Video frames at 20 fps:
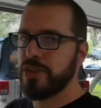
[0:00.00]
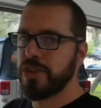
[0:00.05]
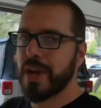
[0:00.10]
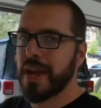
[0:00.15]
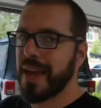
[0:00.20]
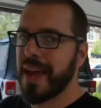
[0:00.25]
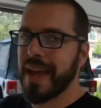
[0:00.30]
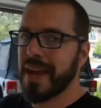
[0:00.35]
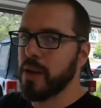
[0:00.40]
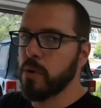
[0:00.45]

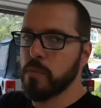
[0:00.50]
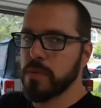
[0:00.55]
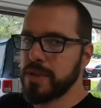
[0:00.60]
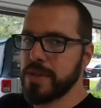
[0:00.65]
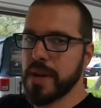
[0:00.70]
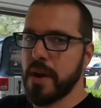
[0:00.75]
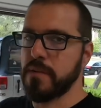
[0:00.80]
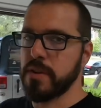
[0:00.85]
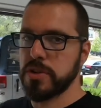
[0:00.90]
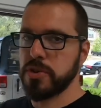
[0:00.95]
J8 was
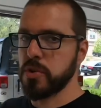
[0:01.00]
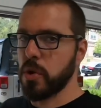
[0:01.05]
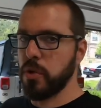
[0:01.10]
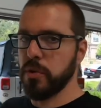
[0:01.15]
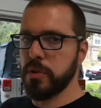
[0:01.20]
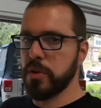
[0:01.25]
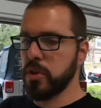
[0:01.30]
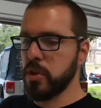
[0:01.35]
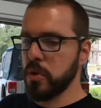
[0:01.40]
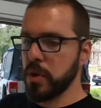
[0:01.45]
never
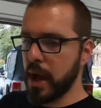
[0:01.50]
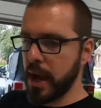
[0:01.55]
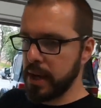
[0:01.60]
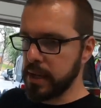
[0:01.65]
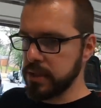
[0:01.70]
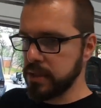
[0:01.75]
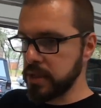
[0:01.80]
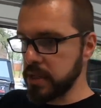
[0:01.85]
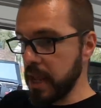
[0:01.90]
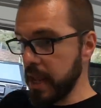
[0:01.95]
sold in the
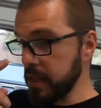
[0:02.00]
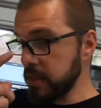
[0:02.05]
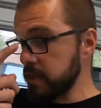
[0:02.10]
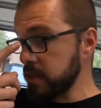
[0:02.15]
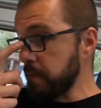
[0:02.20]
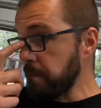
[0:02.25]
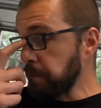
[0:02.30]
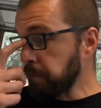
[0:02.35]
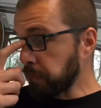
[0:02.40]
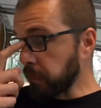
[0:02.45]
United
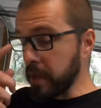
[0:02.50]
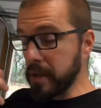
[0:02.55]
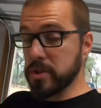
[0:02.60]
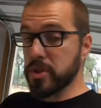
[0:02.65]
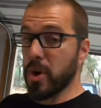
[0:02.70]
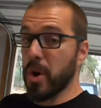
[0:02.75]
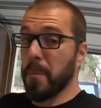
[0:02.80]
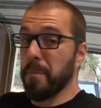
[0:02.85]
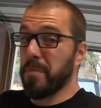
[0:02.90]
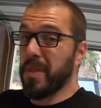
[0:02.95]
States,
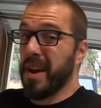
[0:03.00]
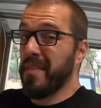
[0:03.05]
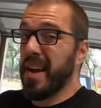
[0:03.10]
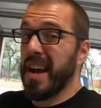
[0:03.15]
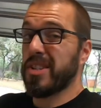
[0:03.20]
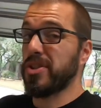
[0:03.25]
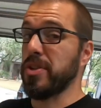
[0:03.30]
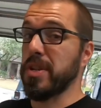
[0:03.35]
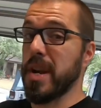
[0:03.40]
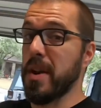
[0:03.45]
so I've
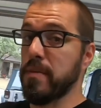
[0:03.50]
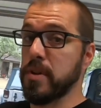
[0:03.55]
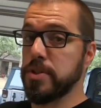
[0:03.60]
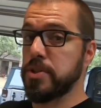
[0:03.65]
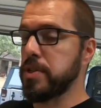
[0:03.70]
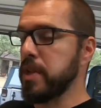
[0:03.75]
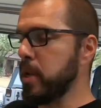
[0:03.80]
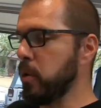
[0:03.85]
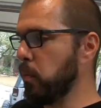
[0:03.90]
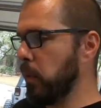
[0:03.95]
actually never
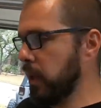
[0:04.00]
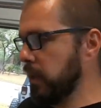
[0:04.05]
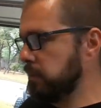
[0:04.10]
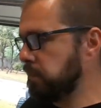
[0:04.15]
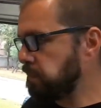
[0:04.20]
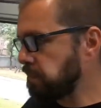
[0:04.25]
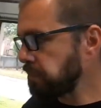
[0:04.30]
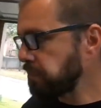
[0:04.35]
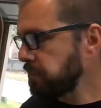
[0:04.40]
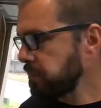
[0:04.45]
seen one.
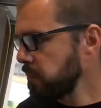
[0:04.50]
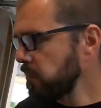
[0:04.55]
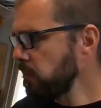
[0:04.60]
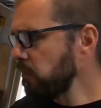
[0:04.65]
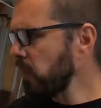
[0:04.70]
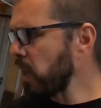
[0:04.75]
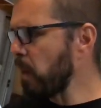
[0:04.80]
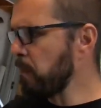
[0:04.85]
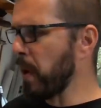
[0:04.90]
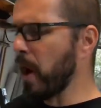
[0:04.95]

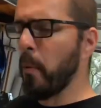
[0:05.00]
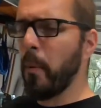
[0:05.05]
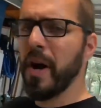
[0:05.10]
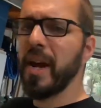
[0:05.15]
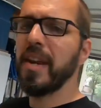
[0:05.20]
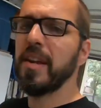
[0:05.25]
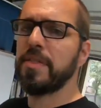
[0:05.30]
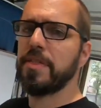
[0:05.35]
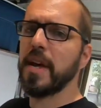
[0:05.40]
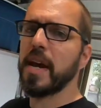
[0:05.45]
But I
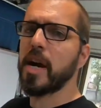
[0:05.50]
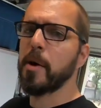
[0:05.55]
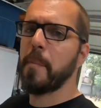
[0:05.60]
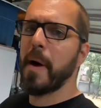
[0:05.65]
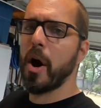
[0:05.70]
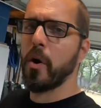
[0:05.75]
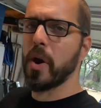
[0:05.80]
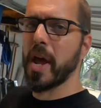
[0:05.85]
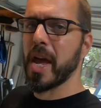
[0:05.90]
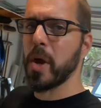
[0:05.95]
want you to think
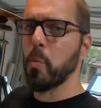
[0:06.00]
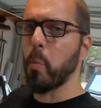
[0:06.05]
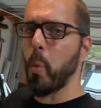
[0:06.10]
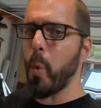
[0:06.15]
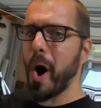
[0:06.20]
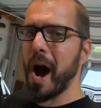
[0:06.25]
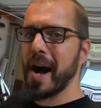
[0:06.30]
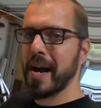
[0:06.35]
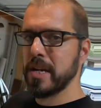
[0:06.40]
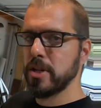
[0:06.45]
about a
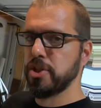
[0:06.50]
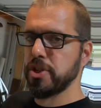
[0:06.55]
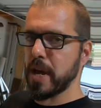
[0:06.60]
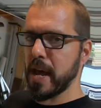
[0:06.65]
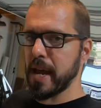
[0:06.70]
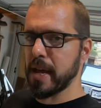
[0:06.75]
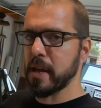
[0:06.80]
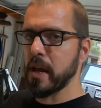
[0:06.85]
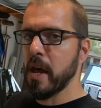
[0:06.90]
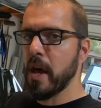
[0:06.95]

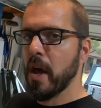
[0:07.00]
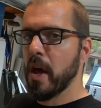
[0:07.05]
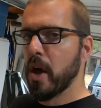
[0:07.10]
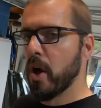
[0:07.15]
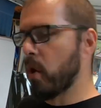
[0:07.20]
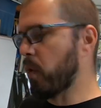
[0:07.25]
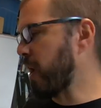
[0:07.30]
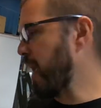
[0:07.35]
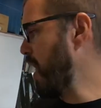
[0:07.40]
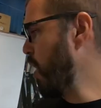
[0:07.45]
YJ.
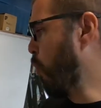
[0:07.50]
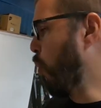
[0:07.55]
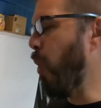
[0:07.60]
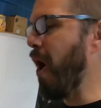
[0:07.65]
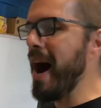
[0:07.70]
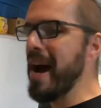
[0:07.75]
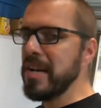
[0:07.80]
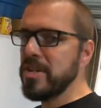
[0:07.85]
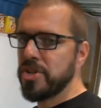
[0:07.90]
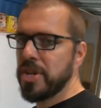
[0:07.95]
Okay, a
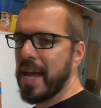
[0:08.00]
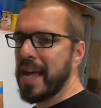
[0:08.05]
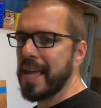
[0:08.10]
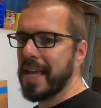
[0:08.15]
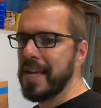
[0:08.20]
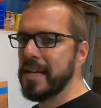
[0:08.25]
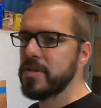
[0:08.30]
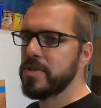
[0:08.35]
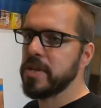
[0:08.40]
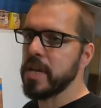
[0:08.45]
YJ
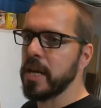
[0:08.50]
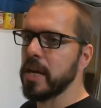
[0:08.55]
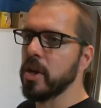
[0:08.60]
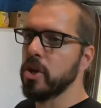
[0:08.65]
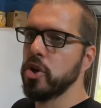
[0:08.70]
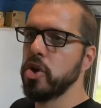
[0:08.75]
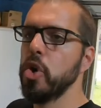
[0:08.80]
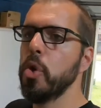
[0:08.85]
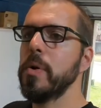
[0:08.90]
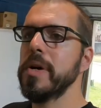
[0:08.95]
is the
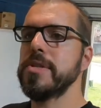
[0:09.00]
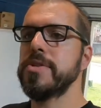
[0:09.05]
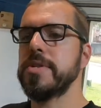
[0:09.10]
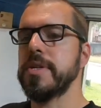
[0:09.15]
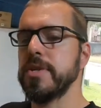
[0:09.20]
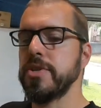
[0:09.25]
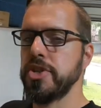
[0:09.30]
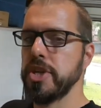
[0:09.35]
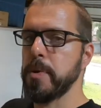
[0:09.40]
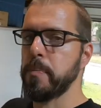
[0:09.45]

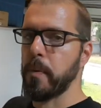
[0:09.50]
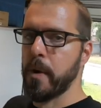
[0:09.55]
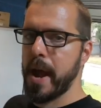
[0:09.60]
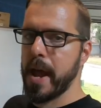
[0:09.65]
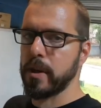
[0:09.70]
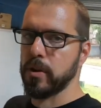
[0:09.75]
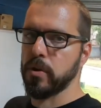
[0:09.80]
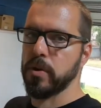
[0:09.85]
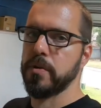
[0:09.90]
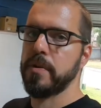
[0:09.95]
newest Jeep
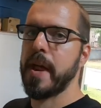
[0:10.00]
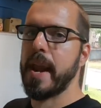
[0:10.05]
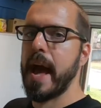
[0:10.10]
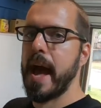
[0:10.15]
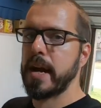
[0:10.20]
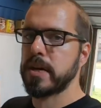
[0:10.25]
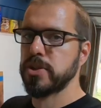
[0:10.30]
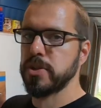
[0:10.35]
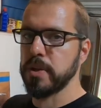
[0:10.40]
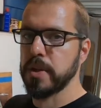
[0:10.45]
Wrangler that
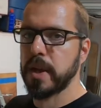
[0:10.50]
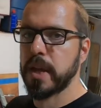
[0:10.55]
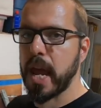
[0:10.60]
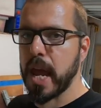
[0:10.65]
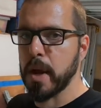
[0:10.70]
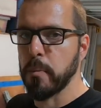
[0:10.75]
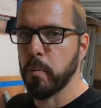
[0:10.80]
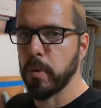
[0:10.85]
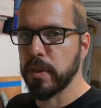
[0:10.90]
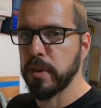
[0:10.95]
actually
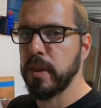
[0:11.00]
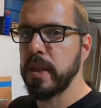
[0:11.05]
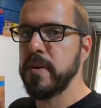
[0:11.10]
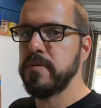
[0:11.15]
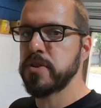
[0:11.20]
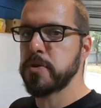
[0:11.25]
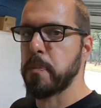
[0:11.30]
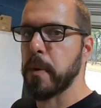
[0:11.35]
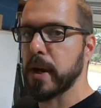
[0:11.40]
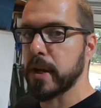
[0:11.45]
came with leaf
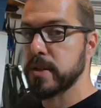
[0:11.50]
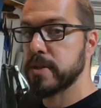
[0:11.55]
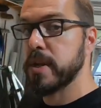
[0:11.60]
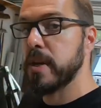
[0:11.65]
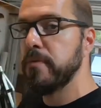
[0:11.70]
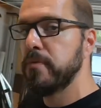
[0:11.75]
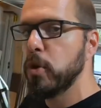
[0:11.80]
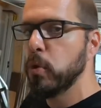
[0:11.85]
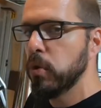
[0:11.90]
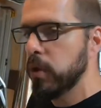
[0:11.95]
springs. And
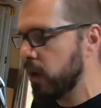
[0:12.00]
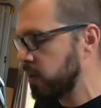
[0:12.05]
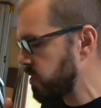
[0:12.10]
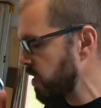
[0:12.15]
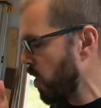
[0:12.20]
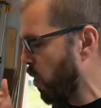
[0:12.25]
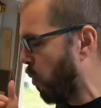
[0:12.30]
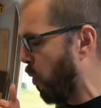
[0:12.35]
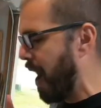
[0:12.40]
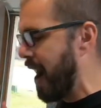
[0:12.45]
if you looked
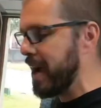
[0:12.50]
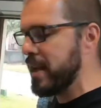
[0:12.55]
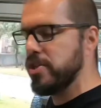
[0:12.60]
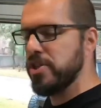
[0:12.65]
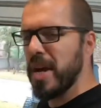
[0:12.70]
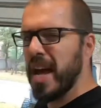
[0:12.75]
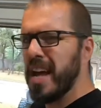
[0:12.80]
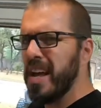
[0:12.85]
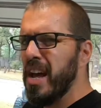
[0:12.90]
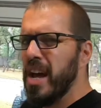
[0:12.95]
at a
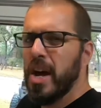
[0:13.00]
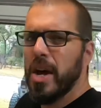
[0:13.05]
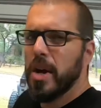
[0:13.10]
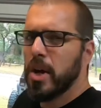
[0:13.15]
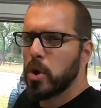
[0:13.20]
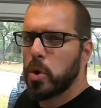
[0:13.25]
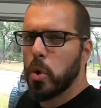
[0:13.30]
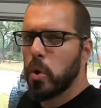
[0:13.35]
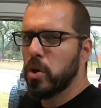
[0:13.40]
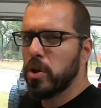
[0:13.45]
YJ,
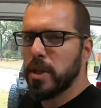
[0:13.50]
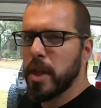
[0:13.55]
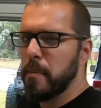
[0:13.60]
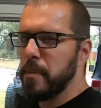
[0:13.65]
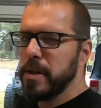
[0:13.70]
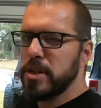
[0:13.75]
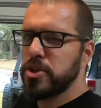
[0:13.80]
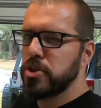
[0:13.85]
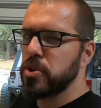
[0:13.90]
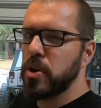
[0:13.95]
Google
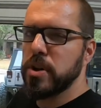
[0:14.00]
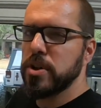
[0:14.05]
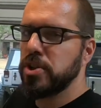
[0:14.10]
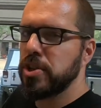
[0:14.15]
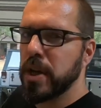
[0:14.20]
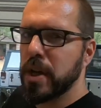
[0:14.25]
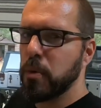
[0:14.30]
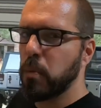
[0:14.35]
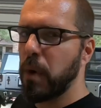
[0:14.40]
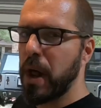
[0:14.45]
image search
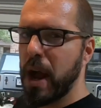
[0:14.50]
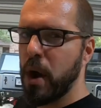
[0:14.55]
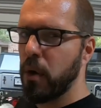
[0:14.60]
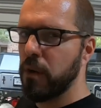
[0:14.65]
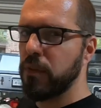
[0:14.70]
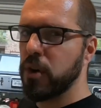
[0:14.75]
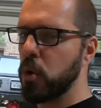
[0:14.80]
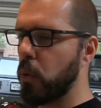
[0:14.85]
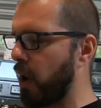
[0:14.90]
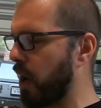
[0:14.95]
it,
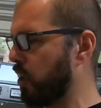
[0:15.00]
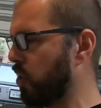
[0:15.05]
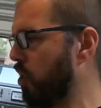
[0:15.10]
however you want to